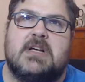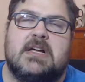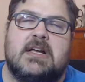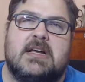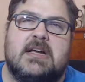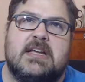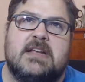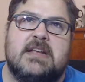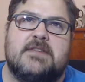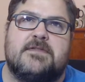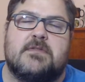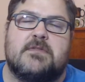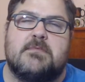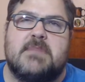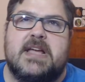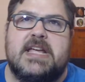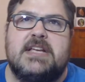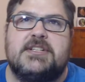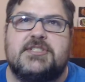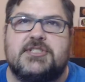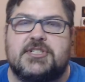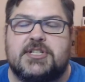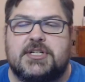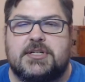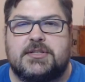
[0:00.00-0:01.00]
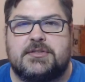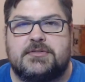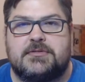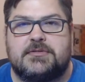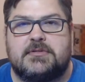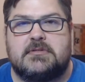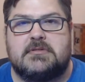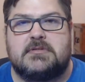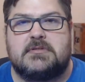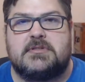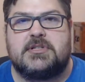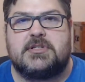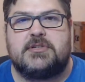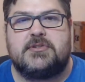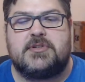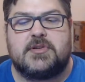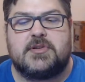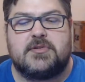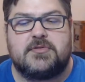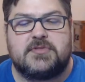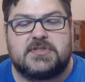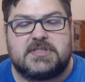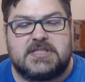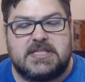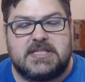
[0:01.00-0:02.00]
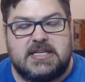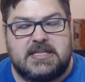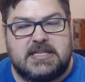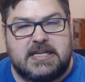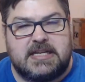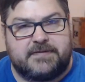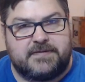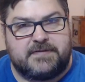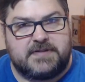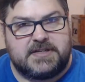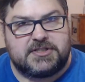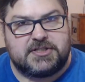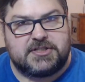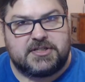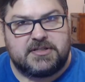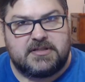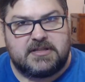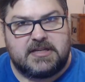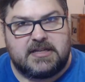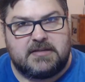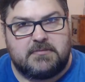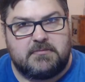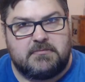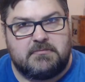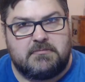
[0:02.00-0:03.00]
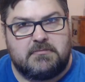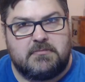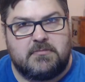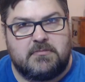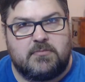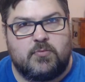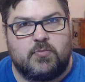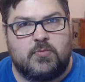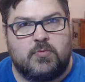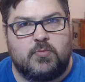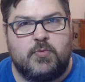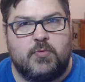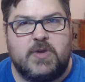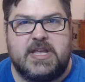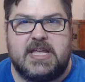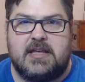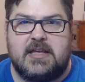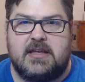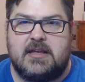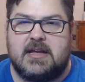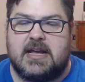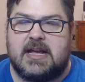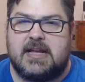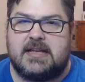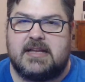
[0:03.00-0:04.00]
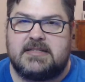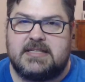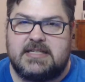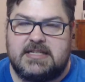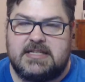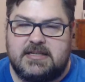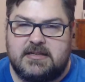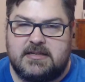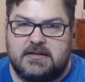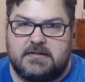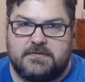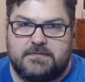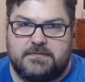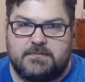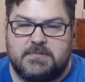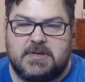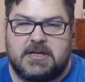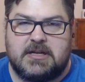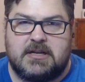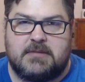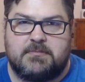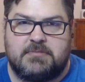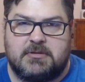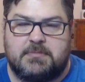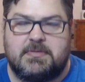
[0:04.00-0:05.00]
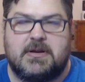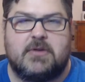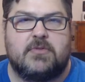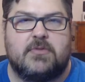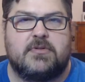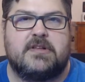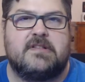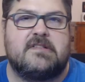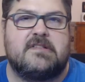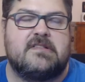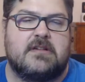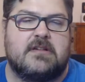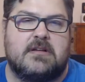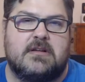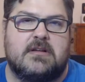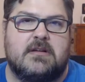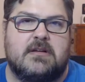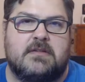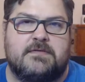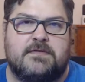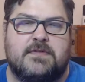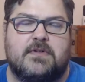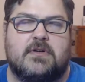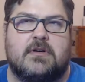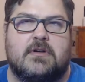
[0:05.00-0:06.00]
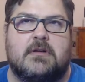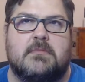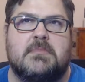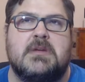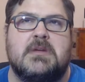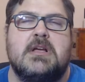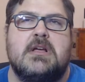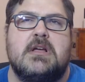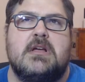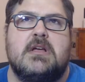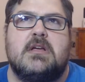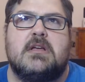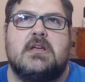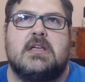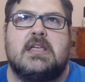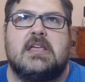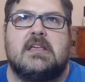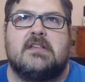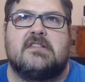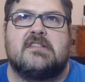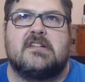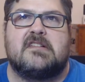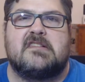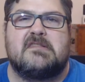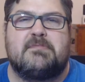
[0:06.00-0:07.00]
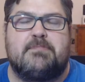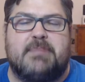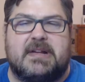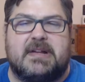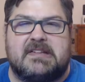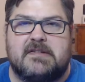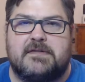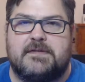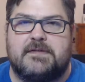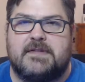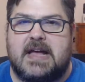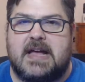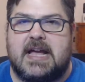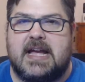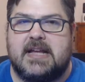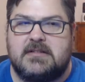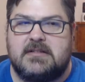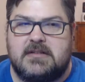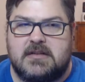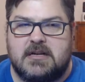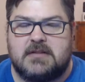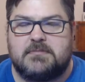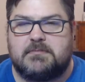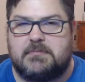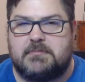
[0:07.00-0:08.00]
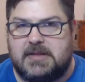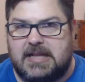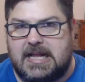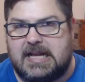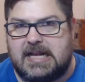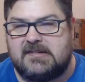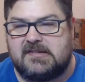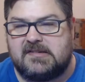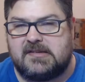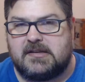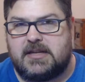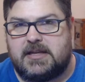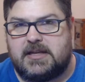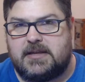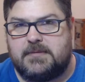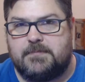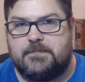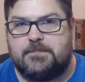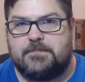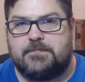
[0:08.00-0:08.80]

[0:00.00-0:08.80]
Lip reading: Information, to use the definition that we ID proponents affirm, is specified complexity.